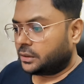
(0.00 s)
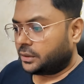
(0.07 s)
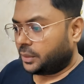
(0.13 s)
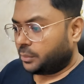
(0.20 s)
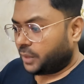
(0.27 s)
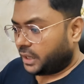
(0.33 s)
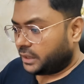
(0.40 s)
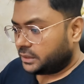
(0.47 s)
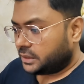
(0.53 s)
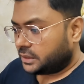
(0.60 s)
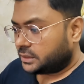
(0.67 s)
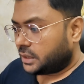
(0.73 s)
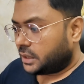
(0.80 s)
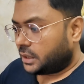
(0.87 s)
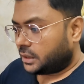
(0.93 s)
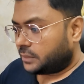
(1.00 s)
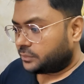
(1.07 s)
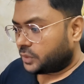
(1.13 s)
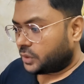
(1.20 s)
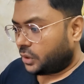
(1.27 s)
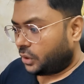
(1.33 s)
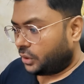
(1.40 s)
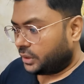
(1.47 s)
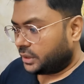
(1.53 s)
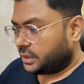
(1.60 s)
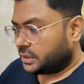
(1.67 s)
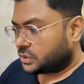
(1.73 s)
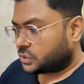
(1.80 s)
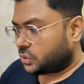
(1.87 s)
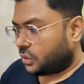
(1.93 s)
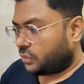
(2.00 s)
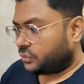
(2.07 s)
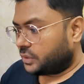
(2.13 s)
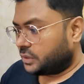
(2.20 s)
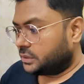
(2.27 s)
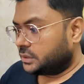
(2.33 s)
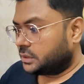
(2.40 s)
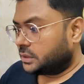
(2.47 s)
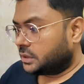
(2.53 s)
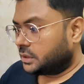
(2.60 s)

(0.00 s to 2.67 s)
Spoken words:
reminded the audience of an